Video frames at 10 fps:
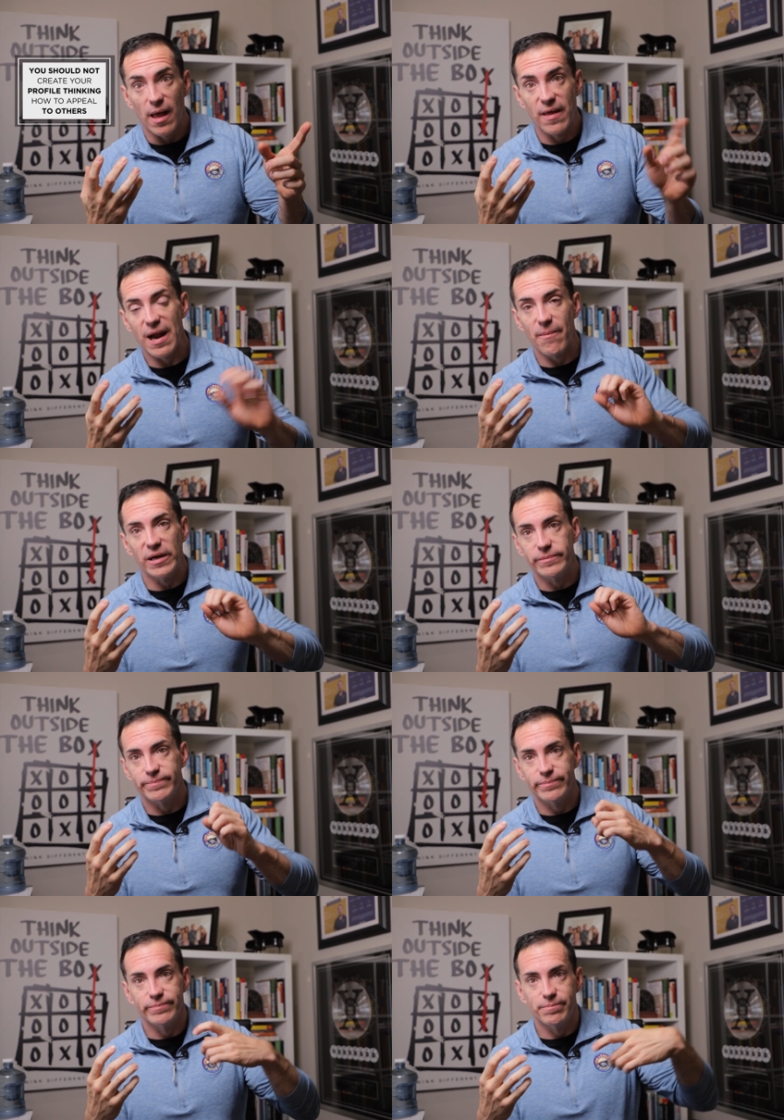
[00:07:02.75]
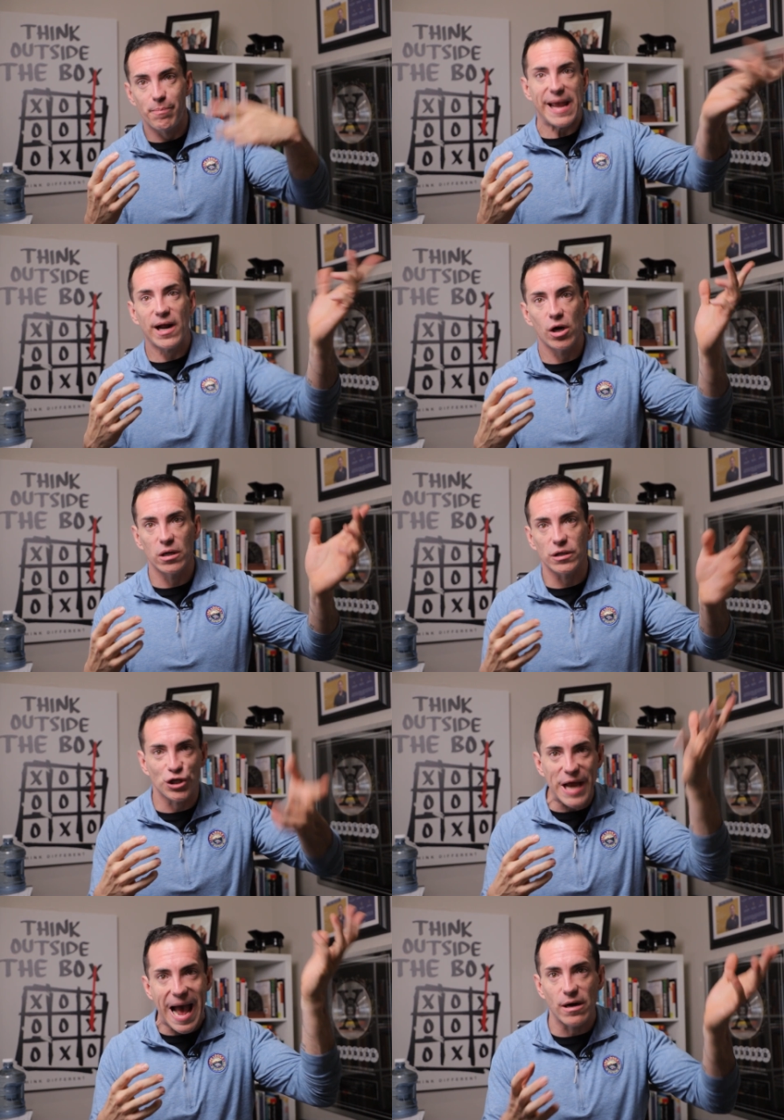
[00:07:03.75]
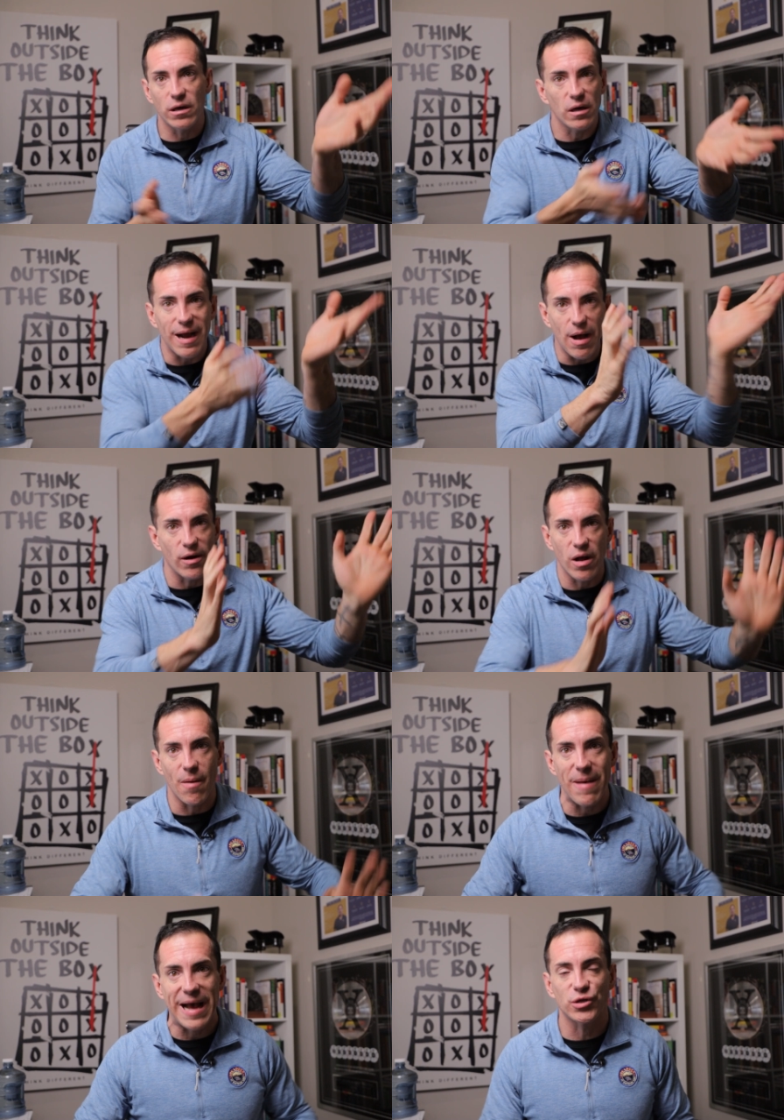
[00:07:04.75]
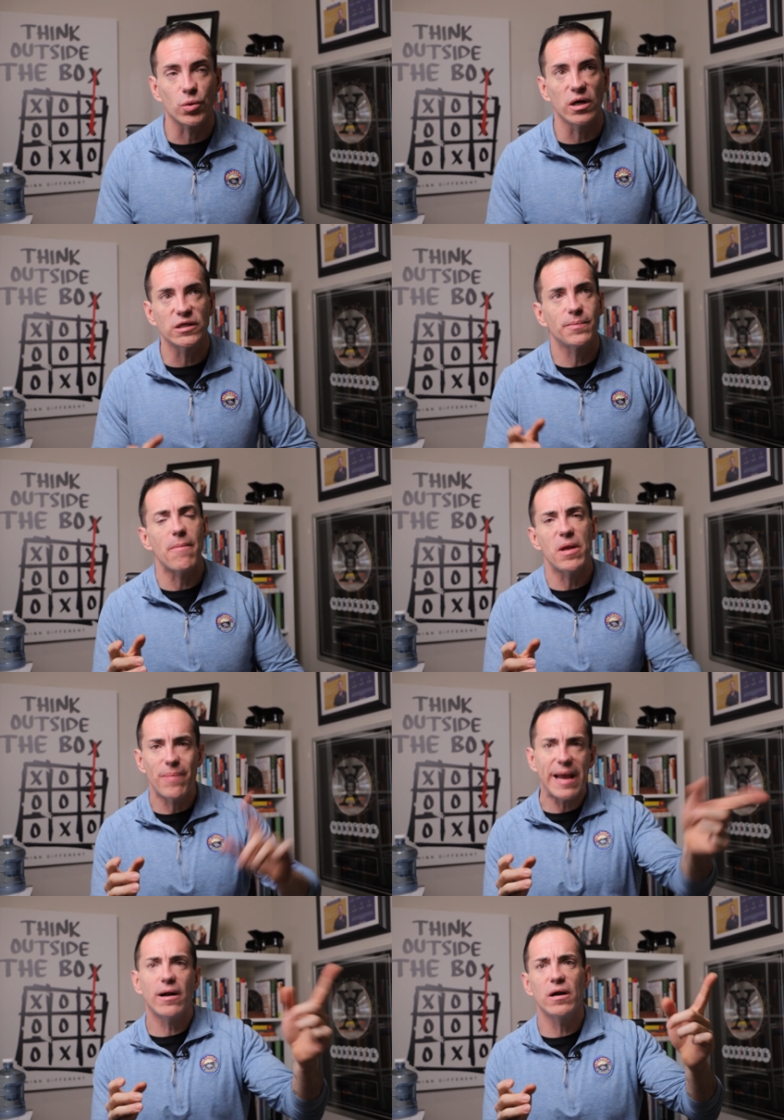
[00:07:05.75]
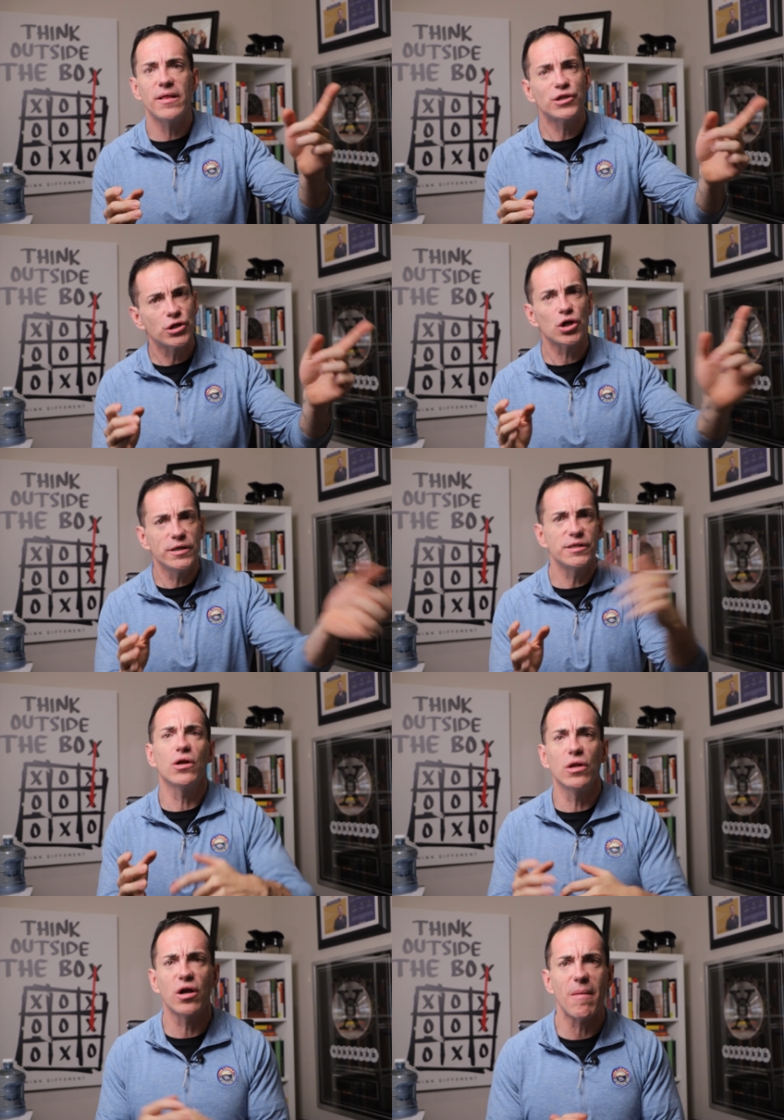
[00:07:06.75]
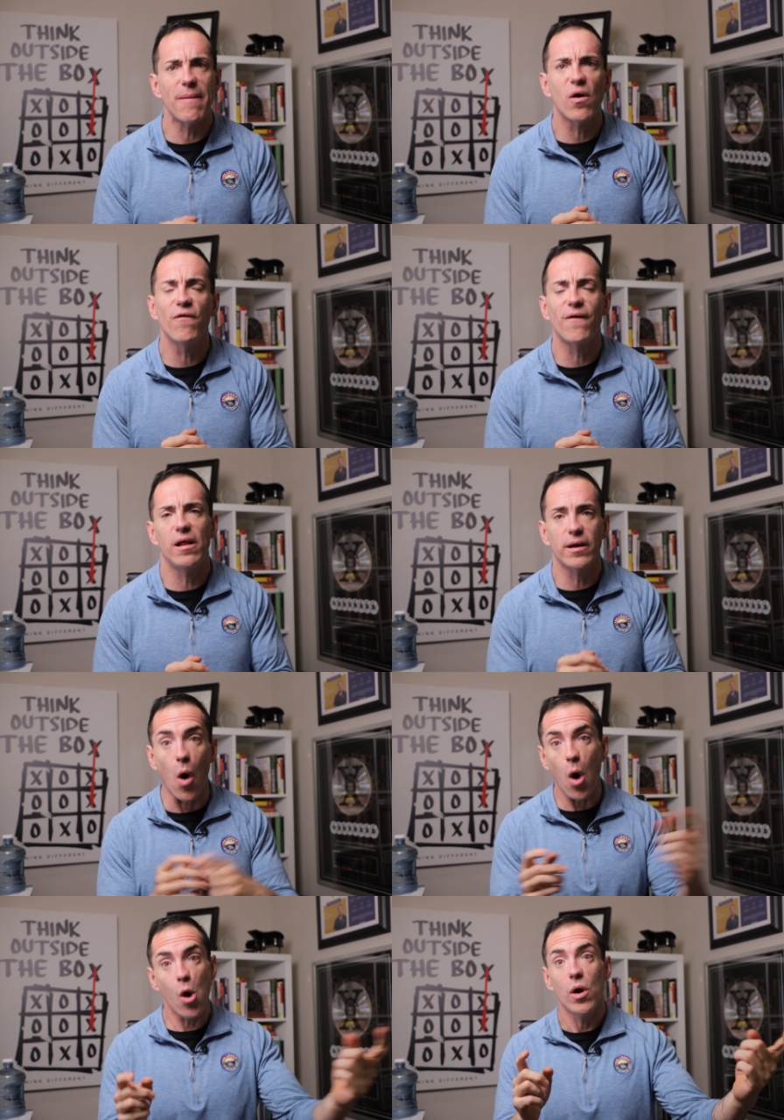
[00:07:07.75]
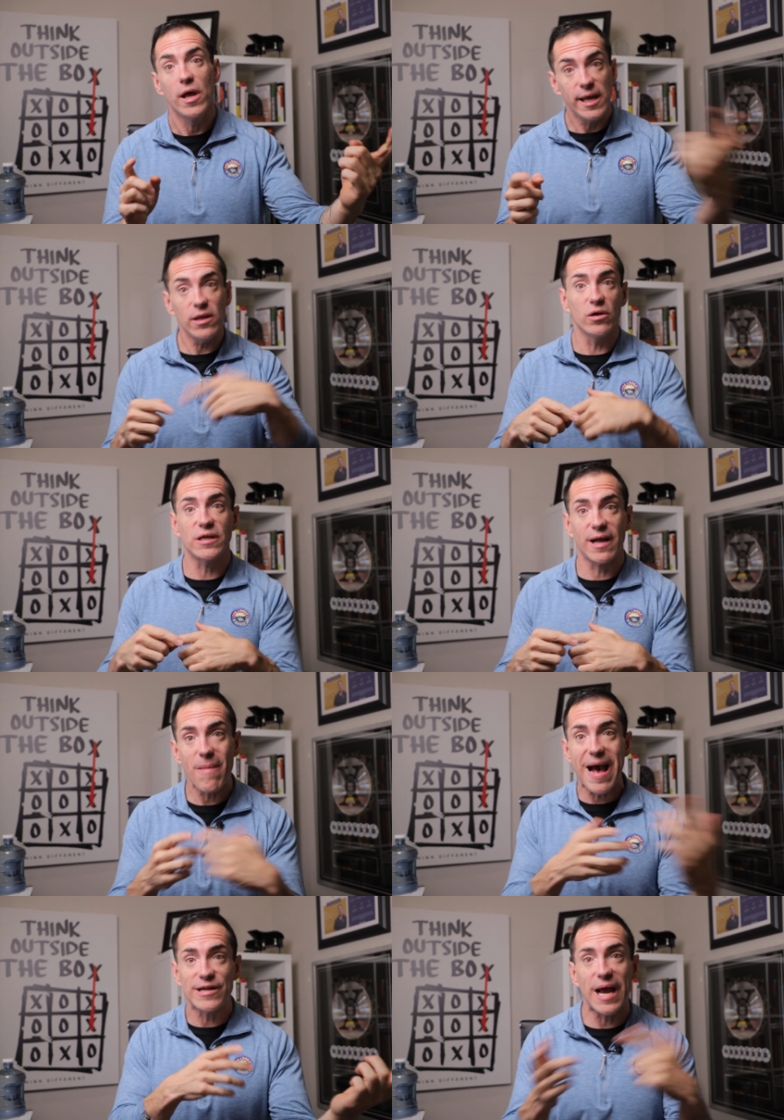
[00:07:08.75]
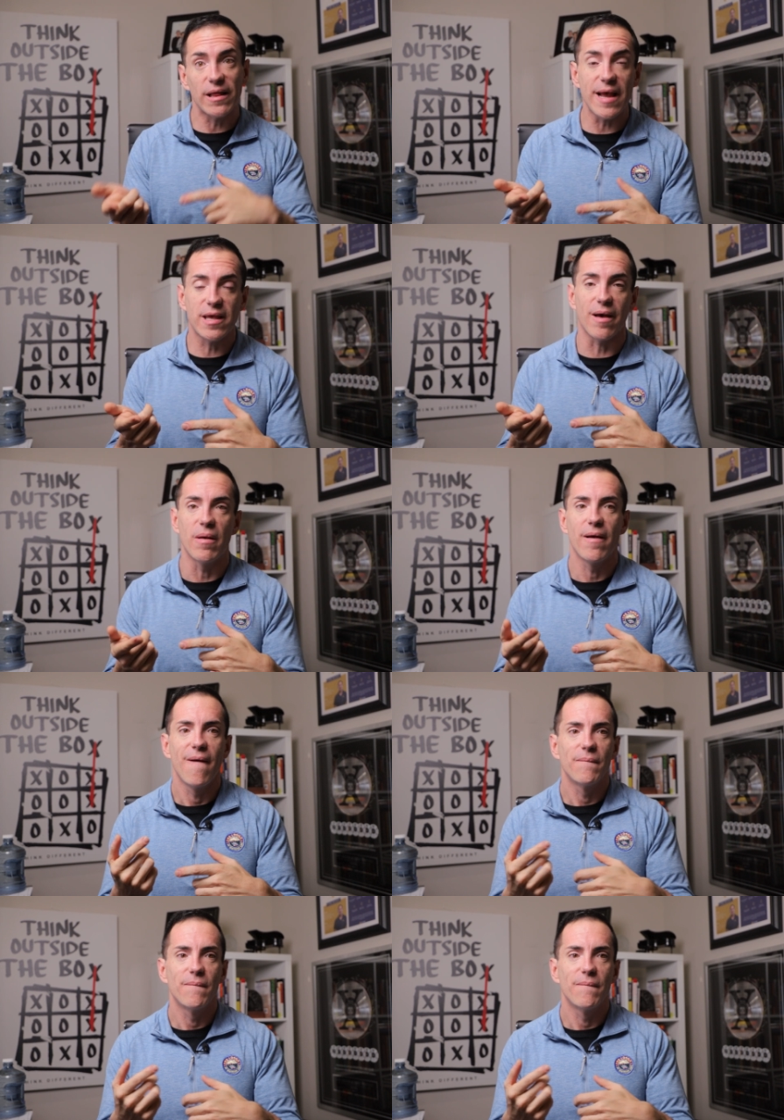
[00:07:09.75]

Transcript: And then I'm going to her or chatter. I don't know how match works, but I'm going to pinger and then surely still look at my profile and go, oh, he looks like a match. I like him.